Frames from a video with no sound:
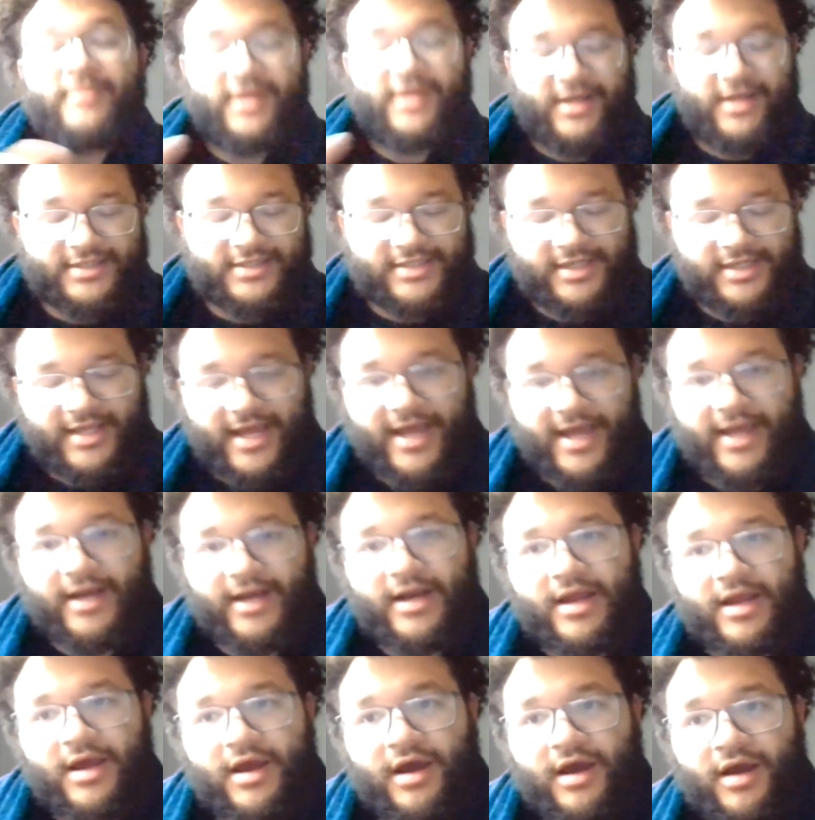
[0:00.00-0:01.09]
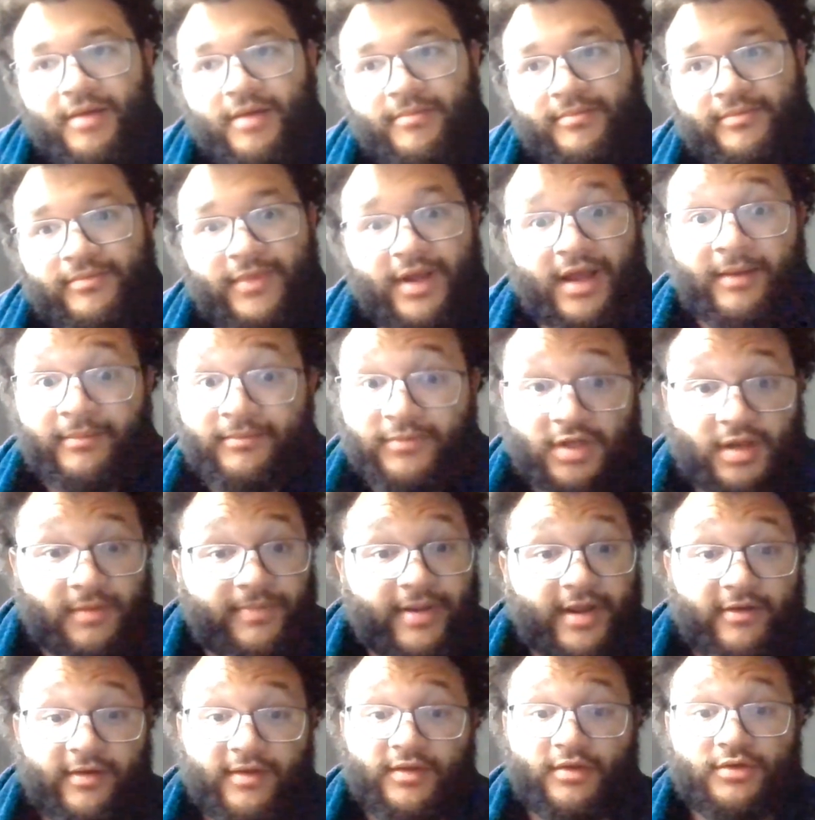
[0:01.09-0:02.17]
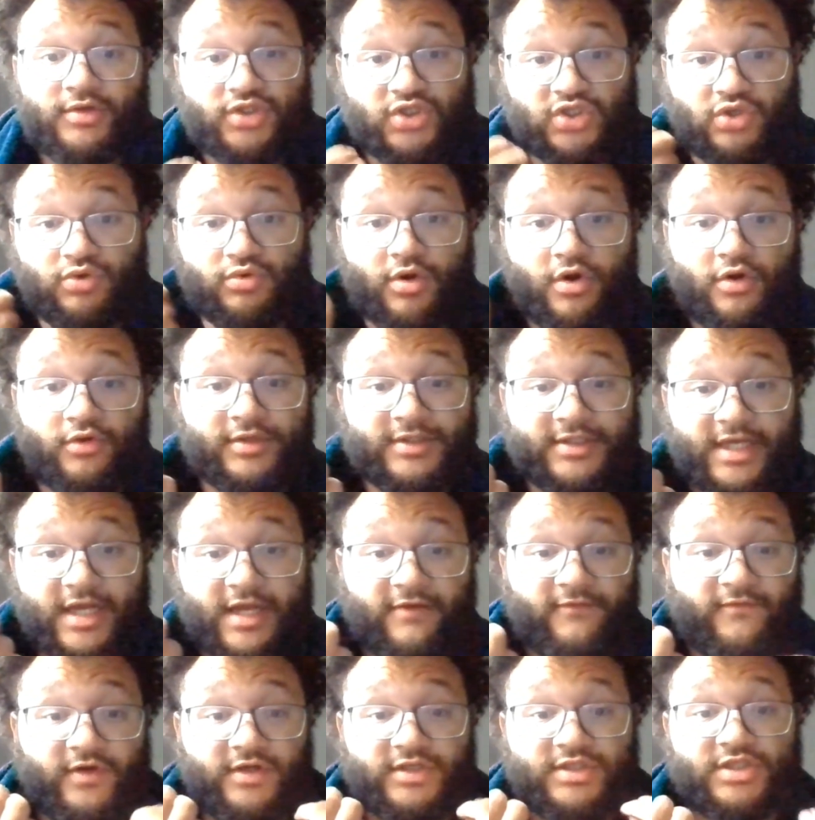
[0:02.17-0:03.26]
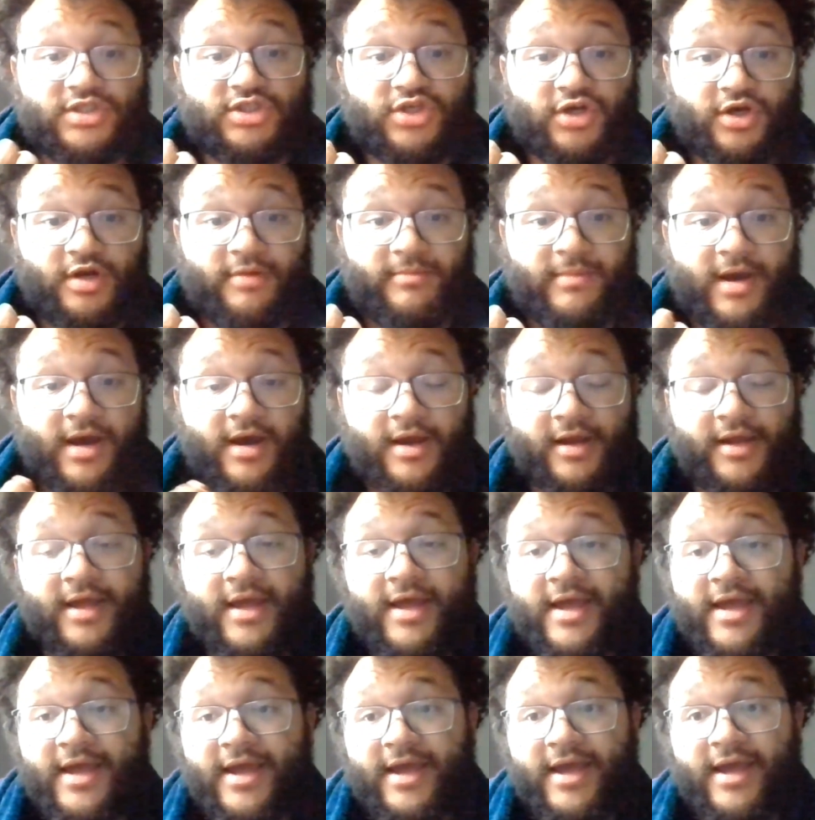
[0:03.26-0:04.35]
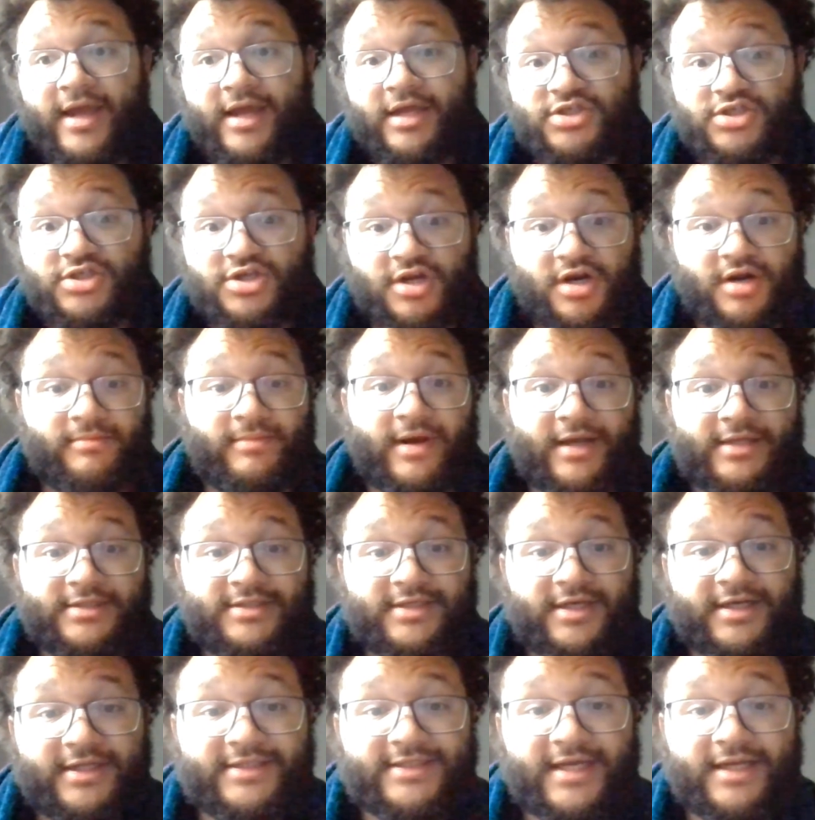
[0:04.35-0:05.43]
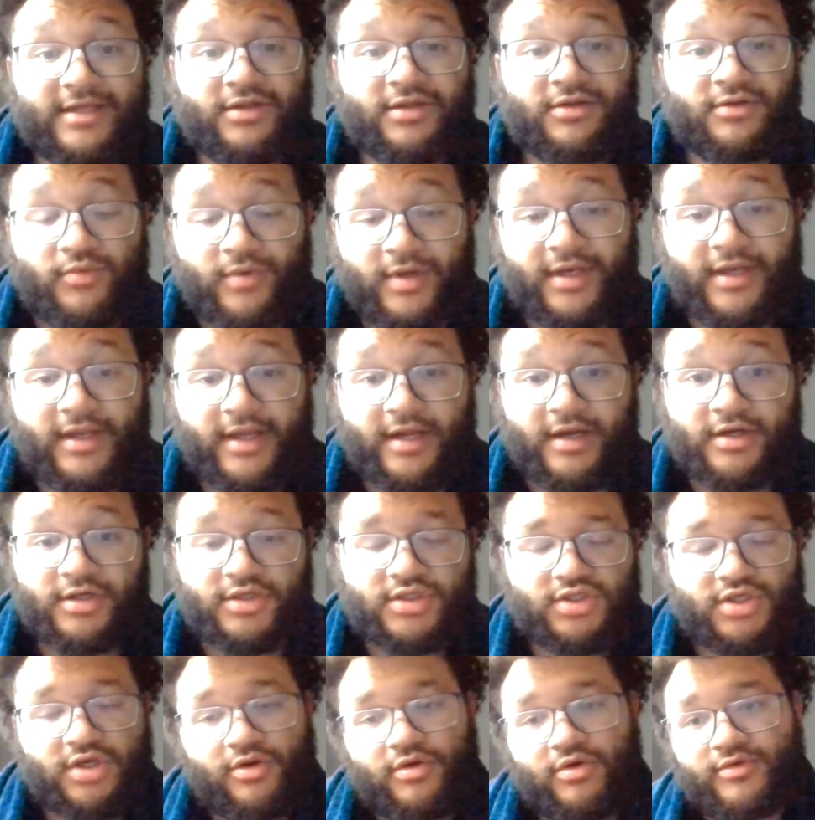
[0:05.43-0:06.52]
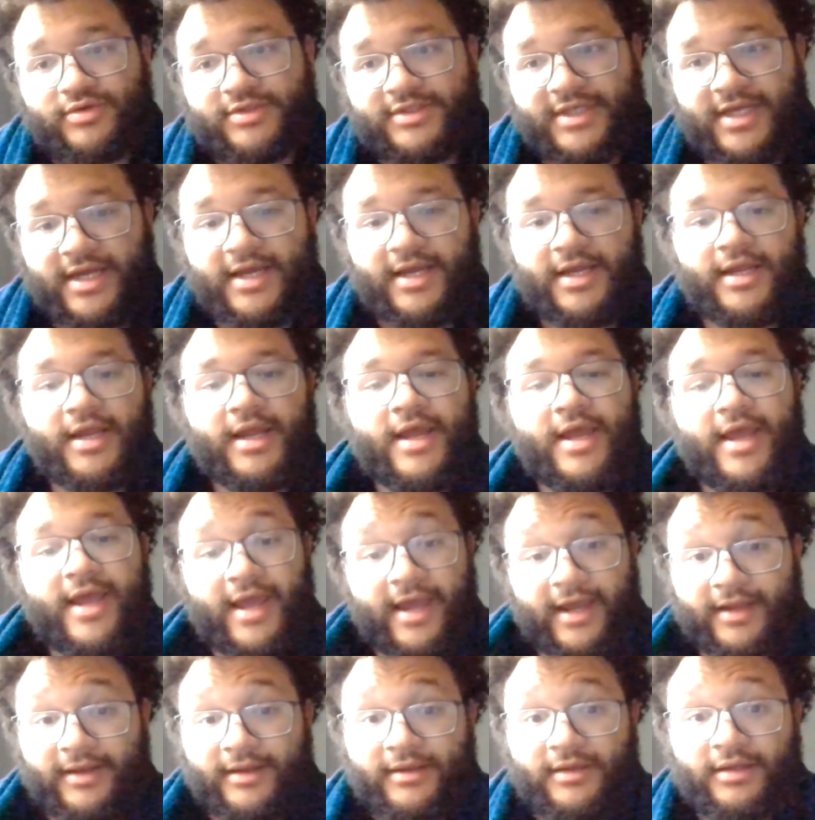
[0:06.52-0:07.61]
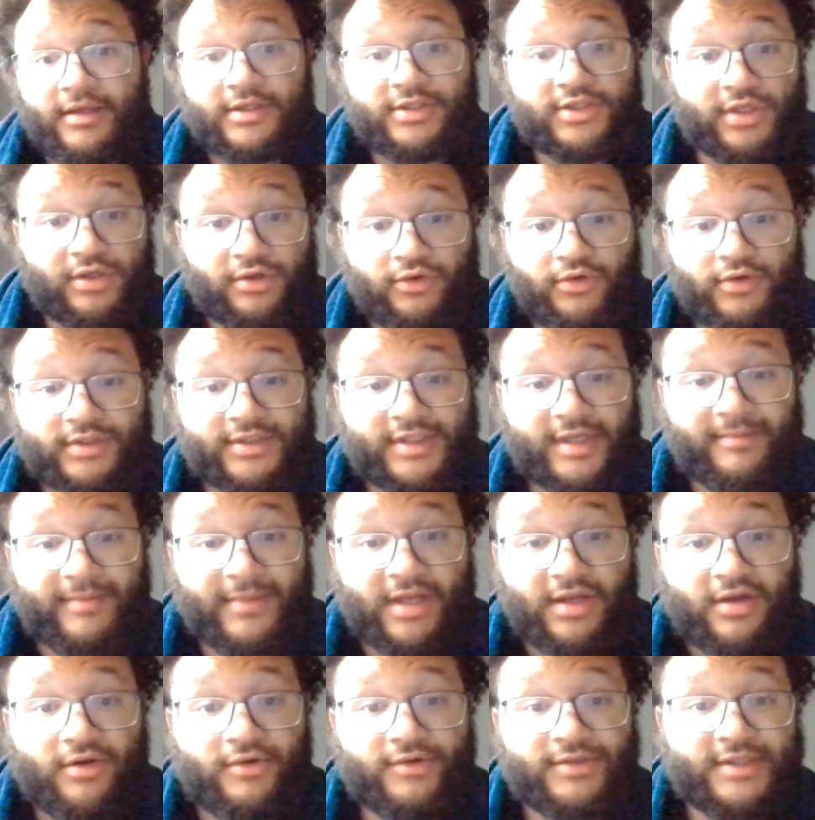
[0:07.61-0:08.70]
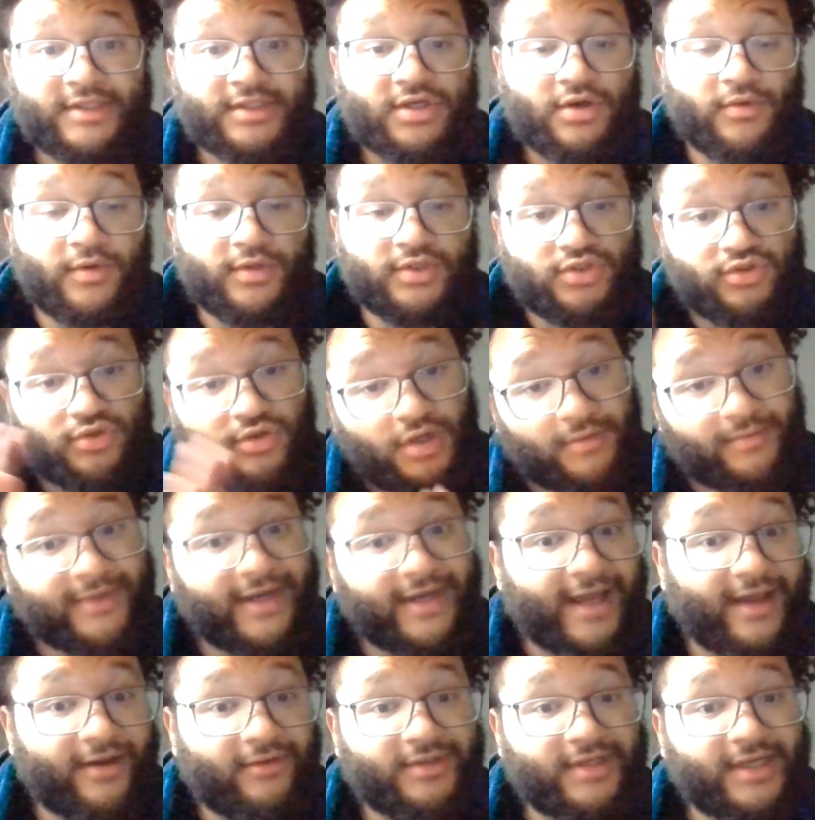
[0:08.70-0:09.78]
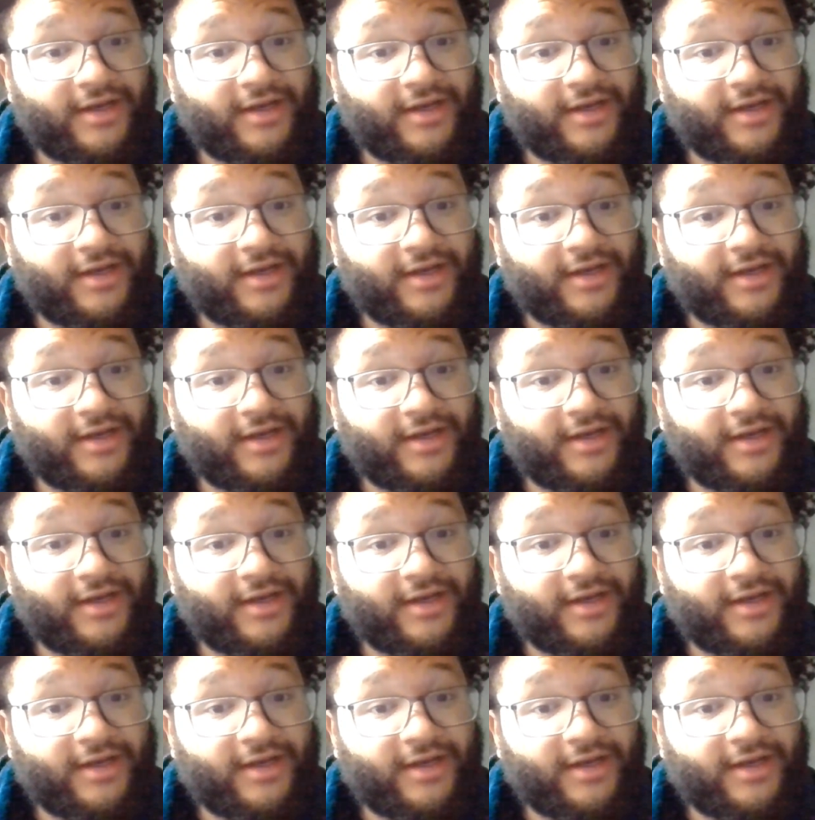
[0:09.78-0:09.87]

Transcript: because of that, I'm comparing those two, Jose versus Chernabog, and Chernabog's going to take the win there. So Jose and Saludos Amigos is going to come down